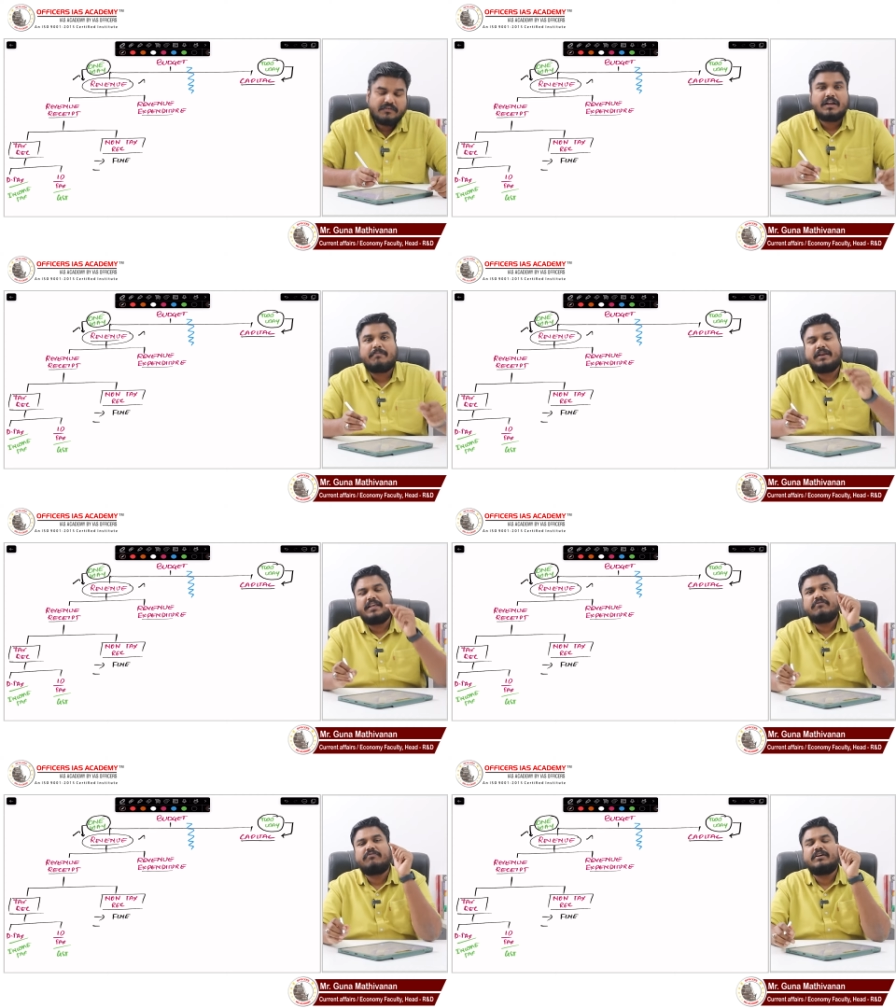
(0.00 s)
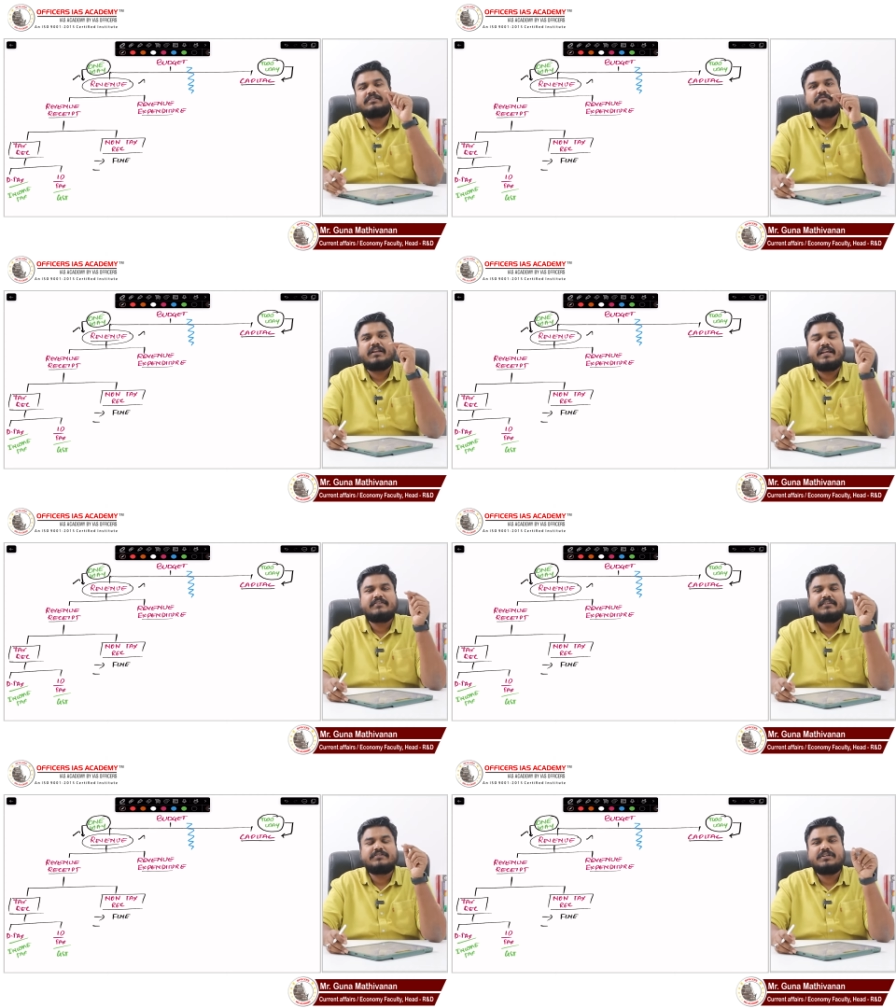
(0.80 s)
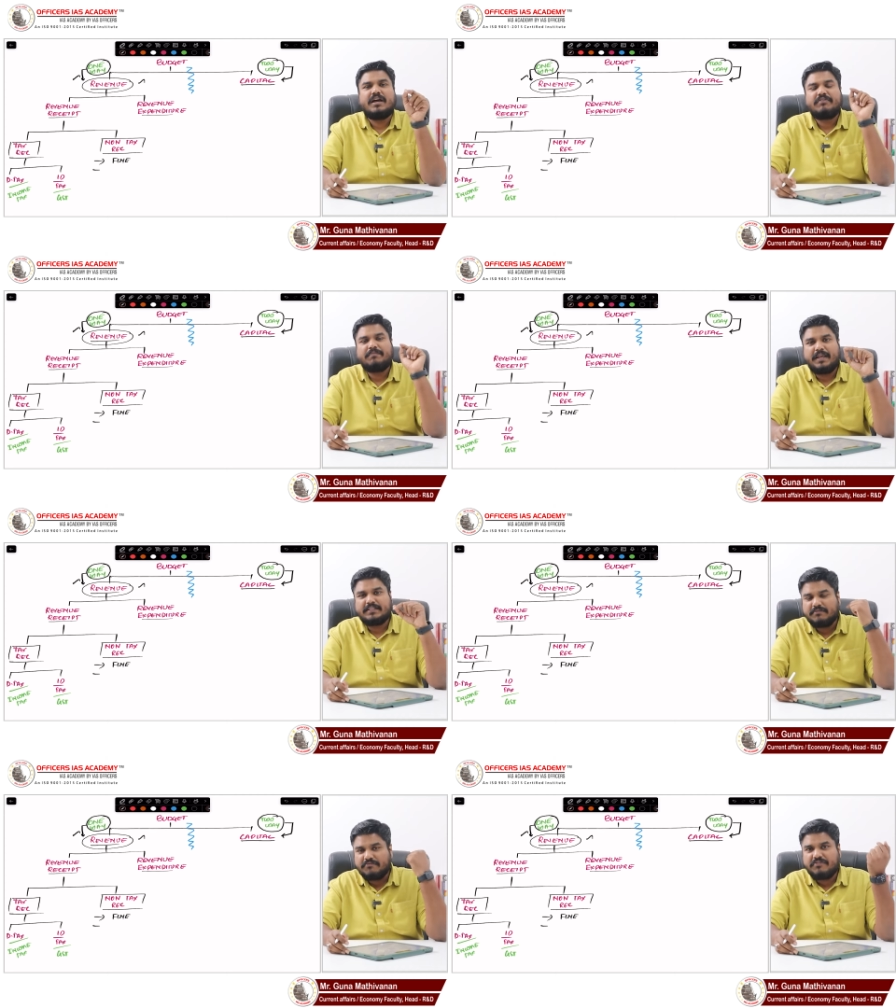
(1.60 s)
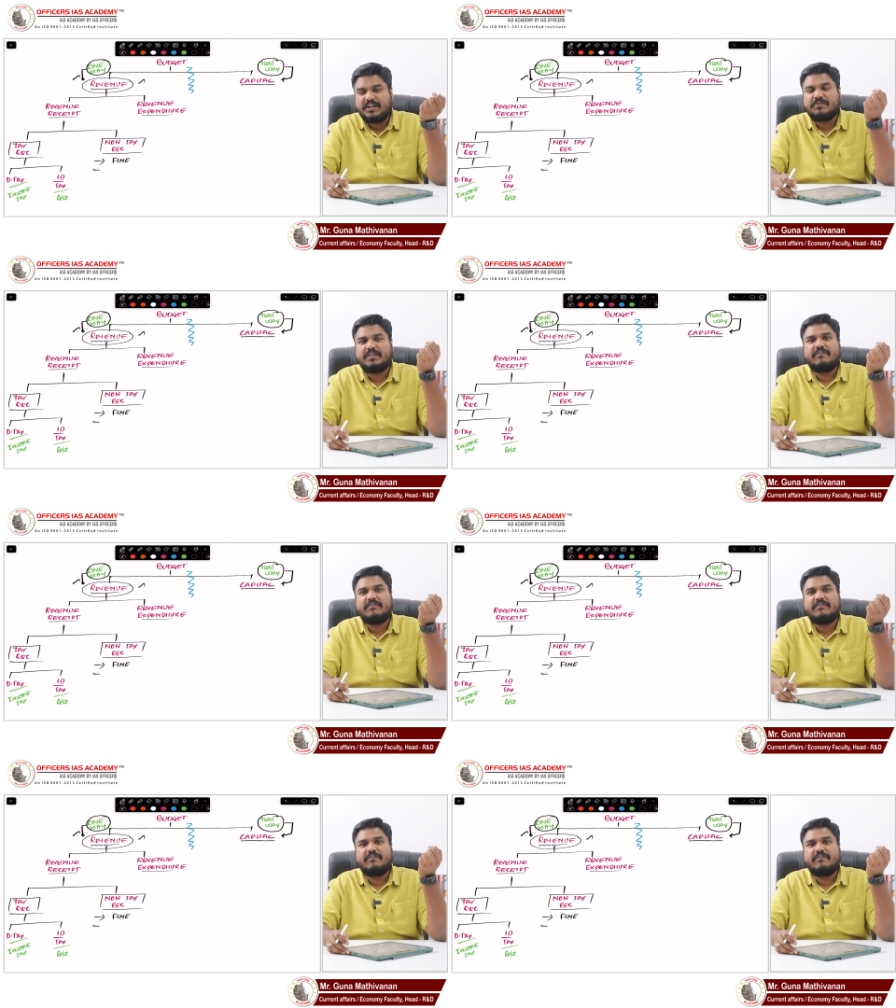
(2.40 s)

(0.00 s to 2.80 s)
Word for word: you are applying for some license, you have to pay some fee to the